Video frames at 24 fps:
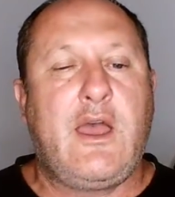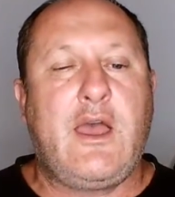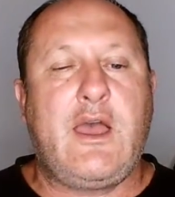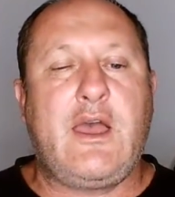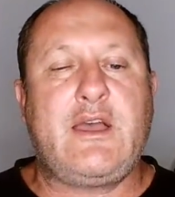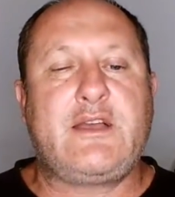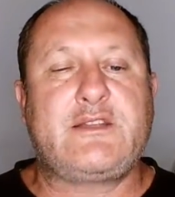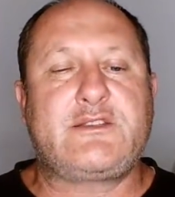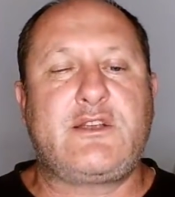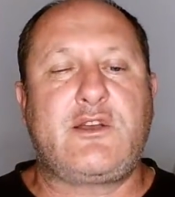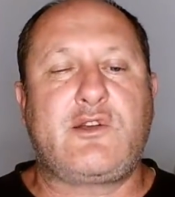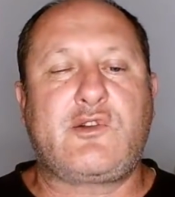
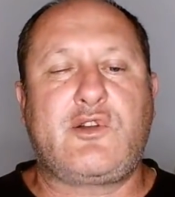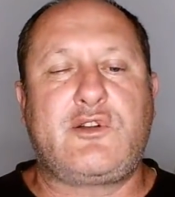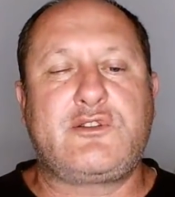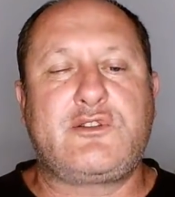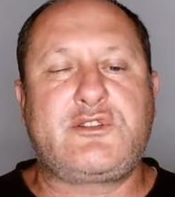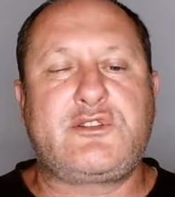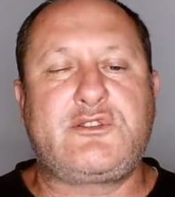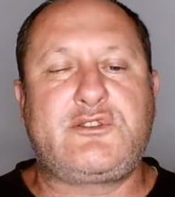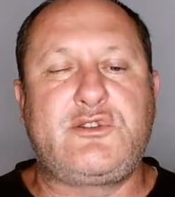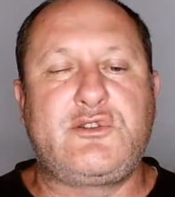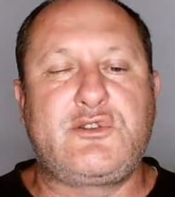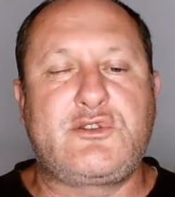As our
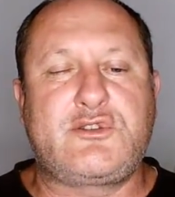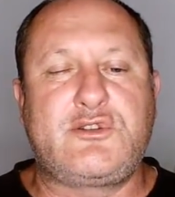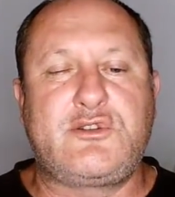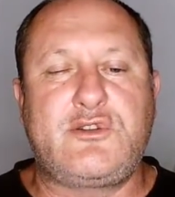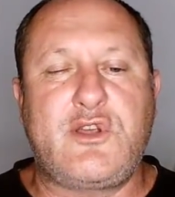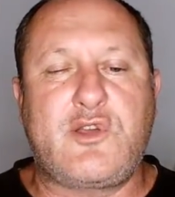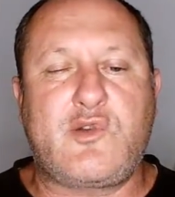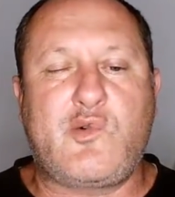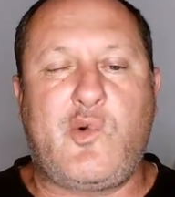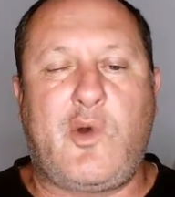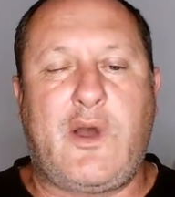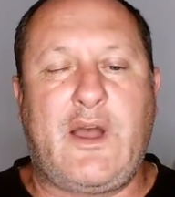Constitution
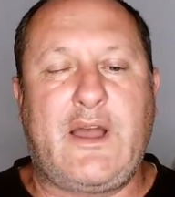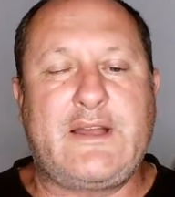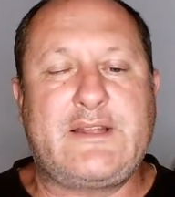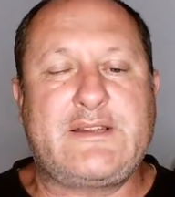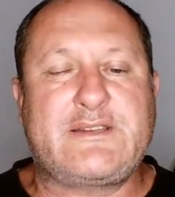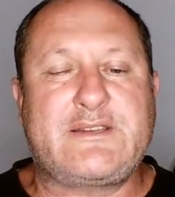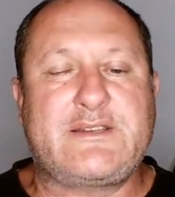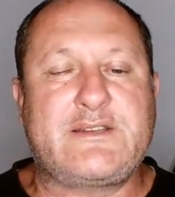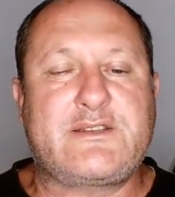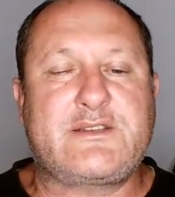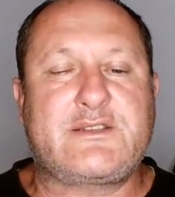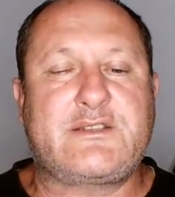
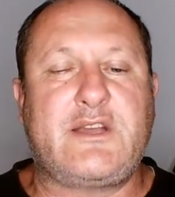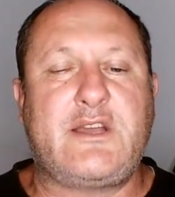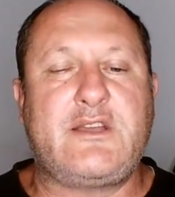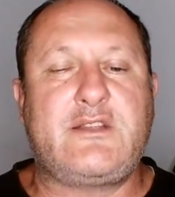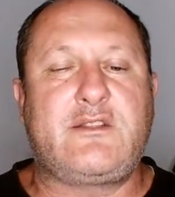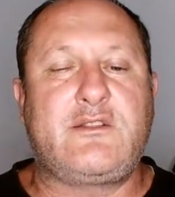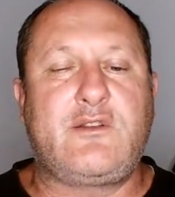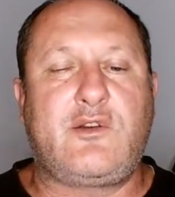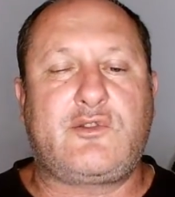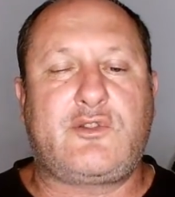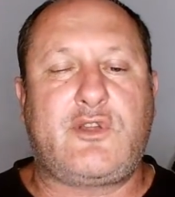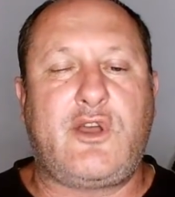requires the
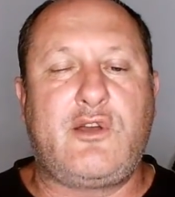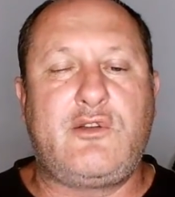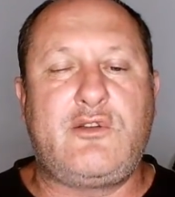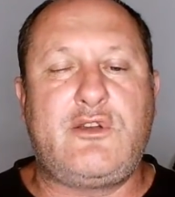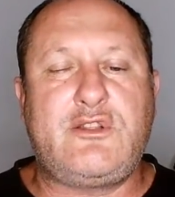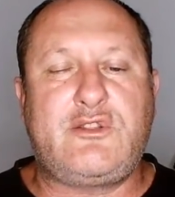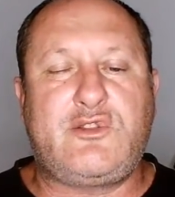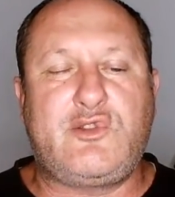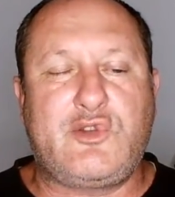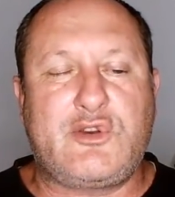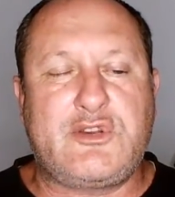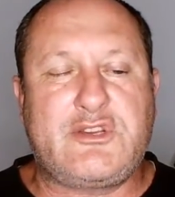state not
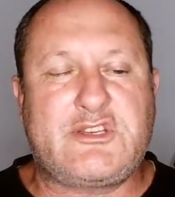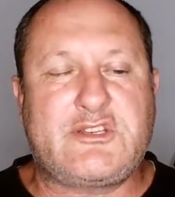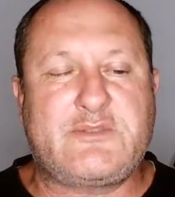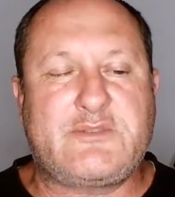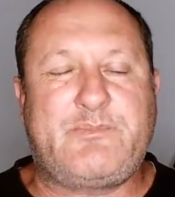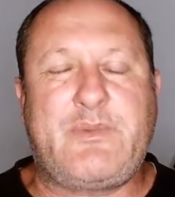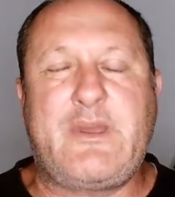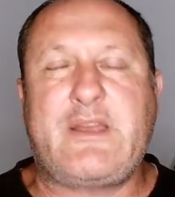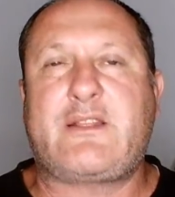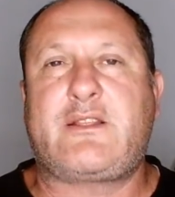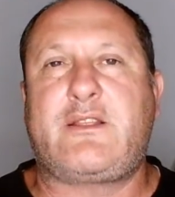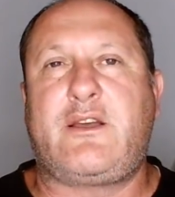only to
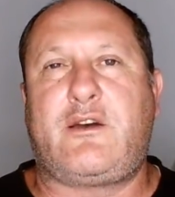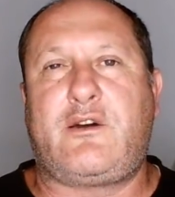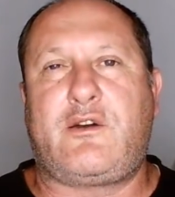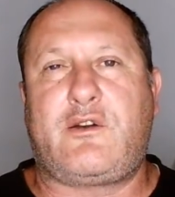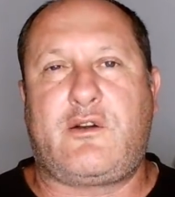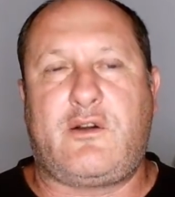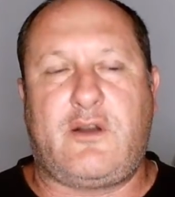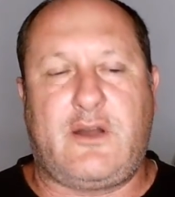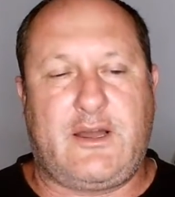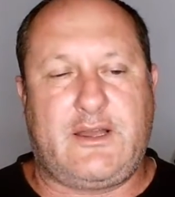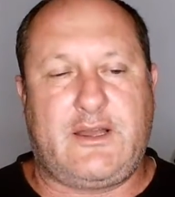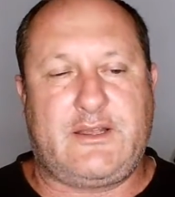respect
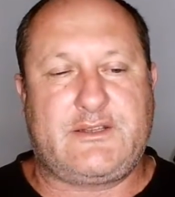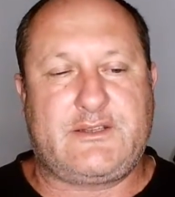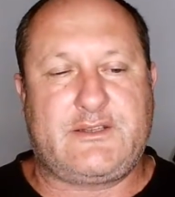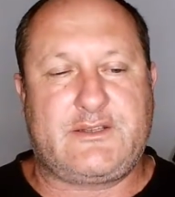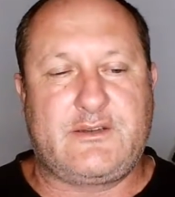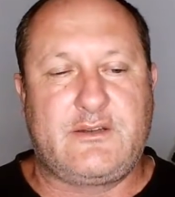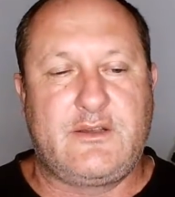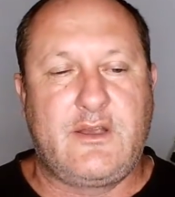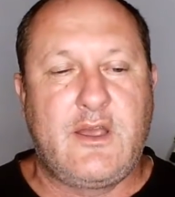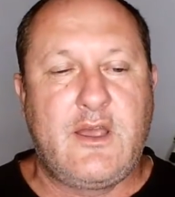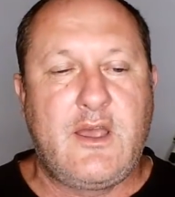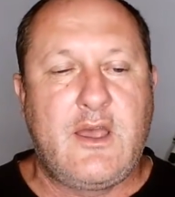our
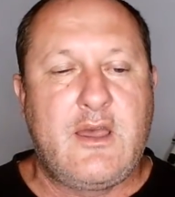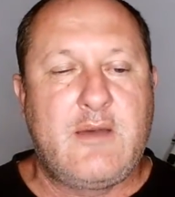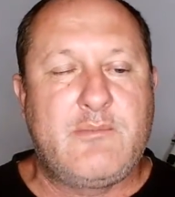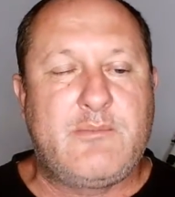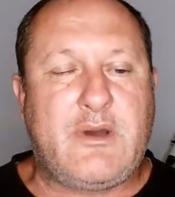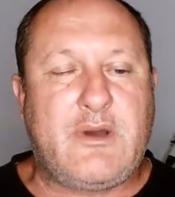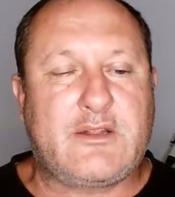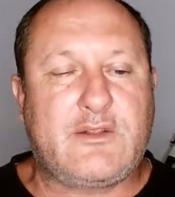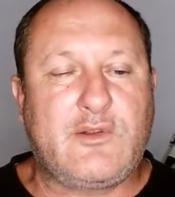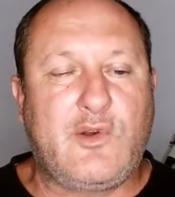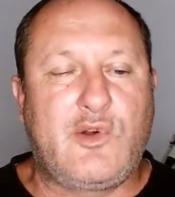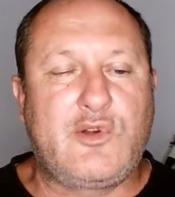rights,
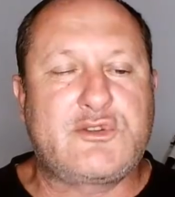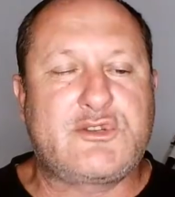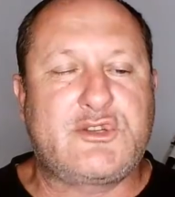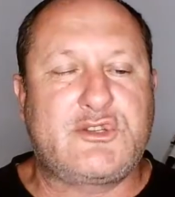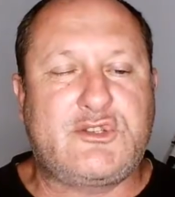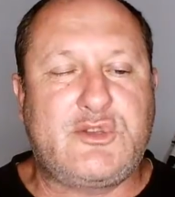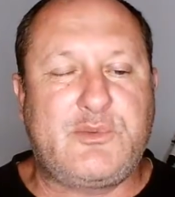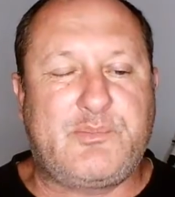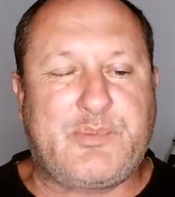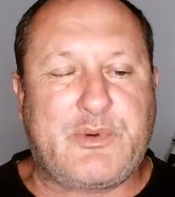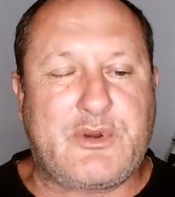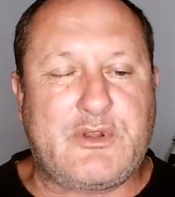but also
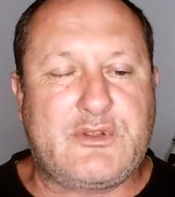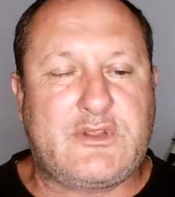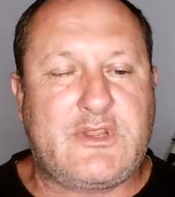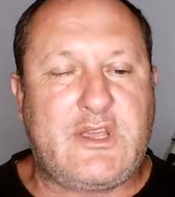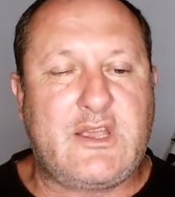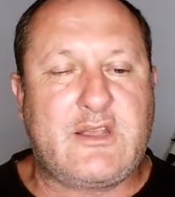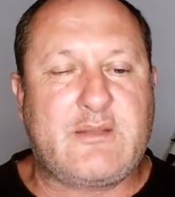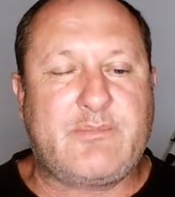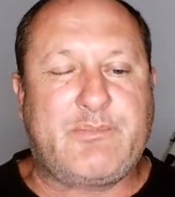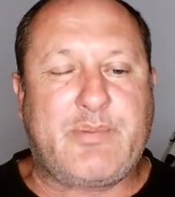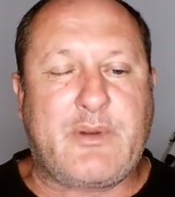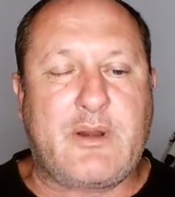to
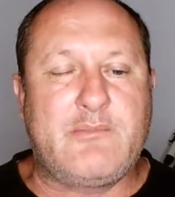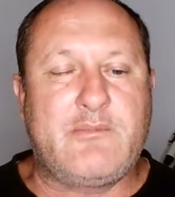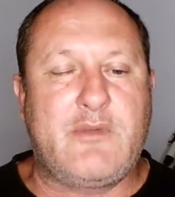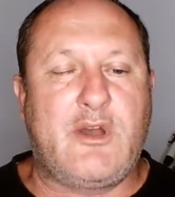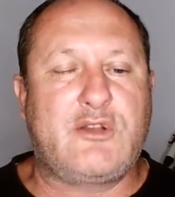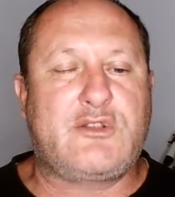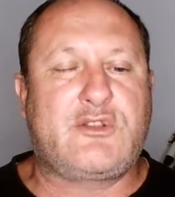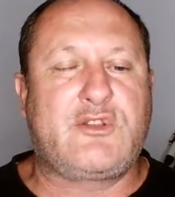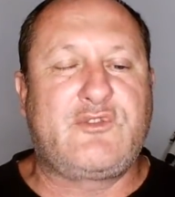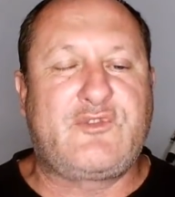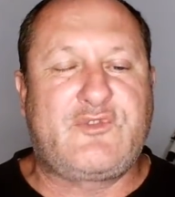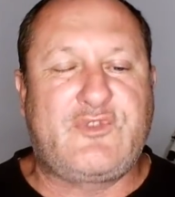protect,
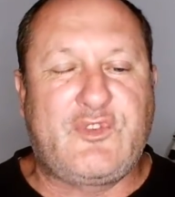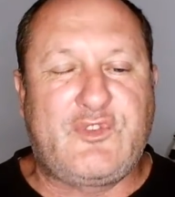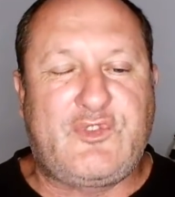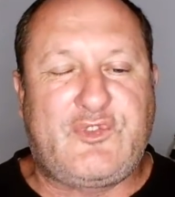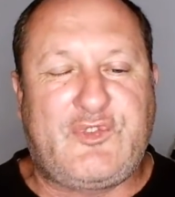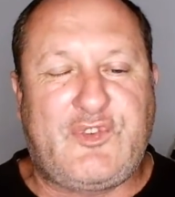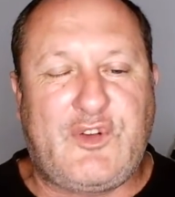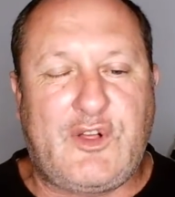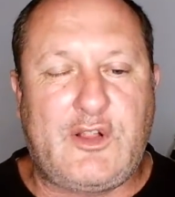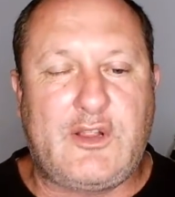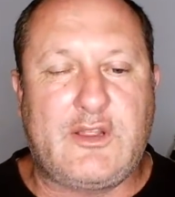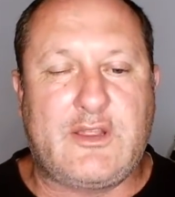promote, and
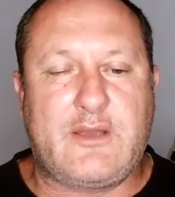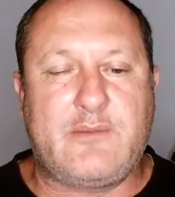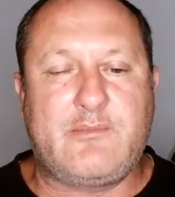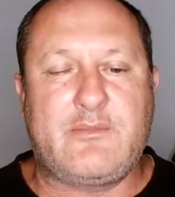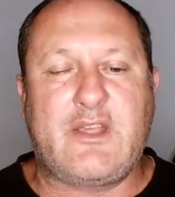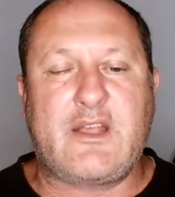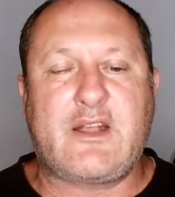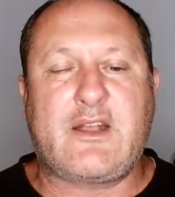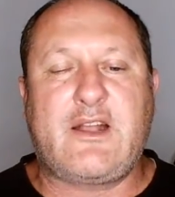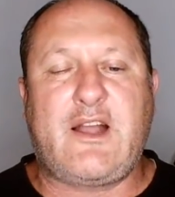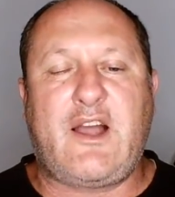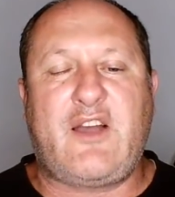fulfill
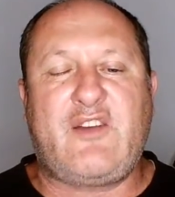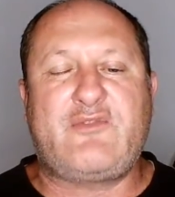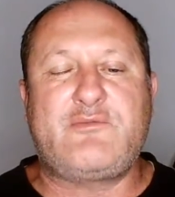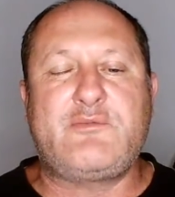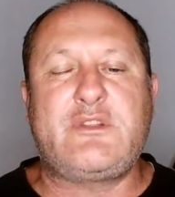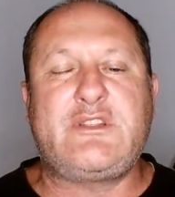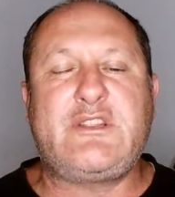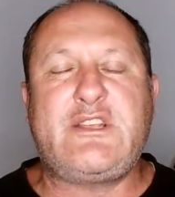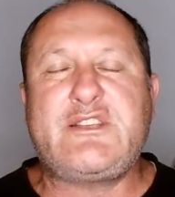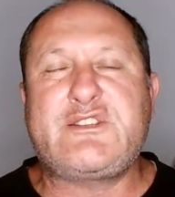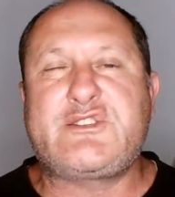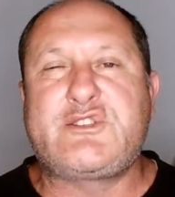them, the
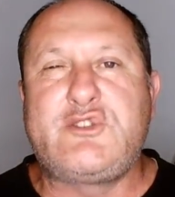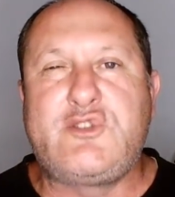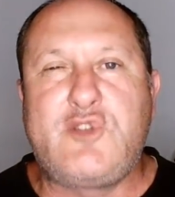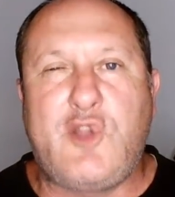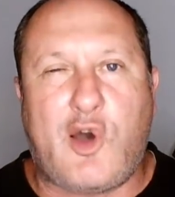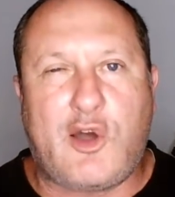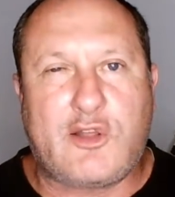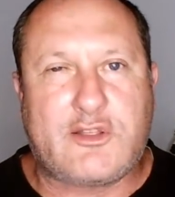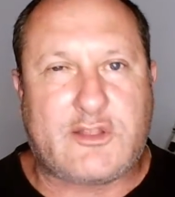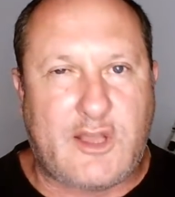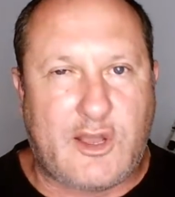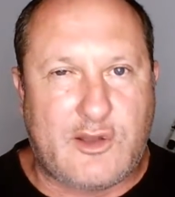government is
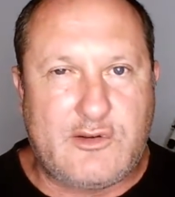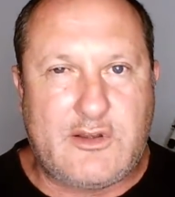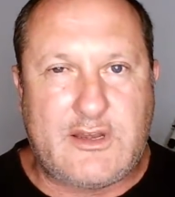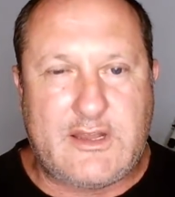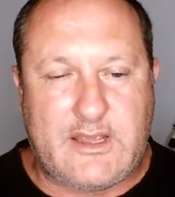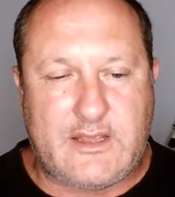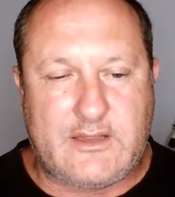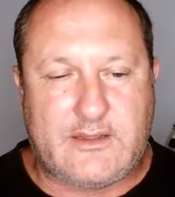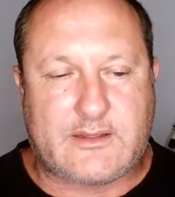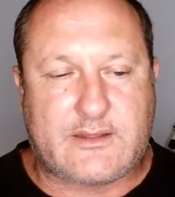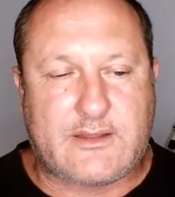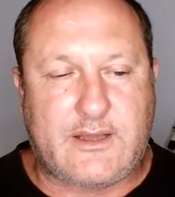not
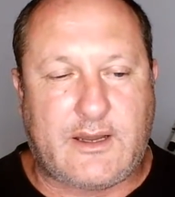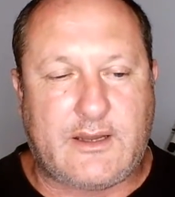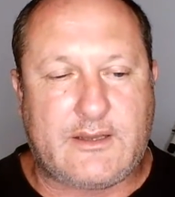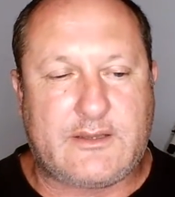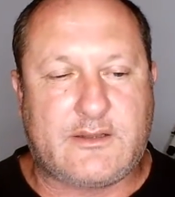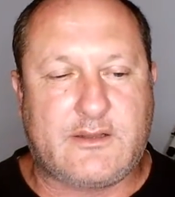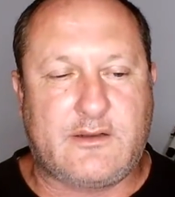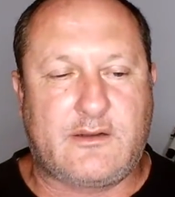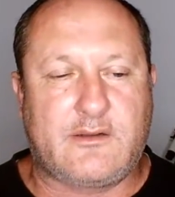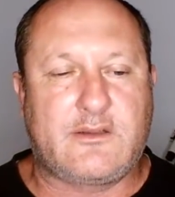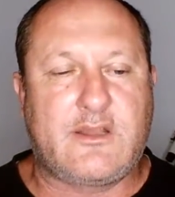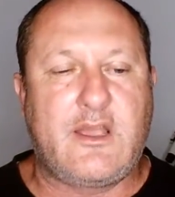only
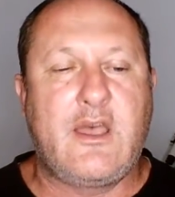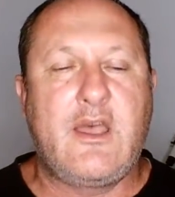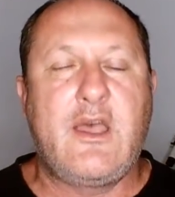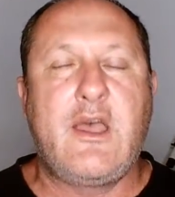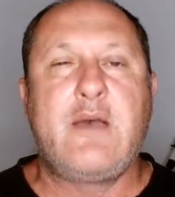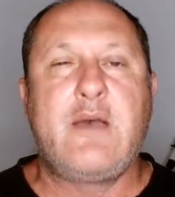entitled,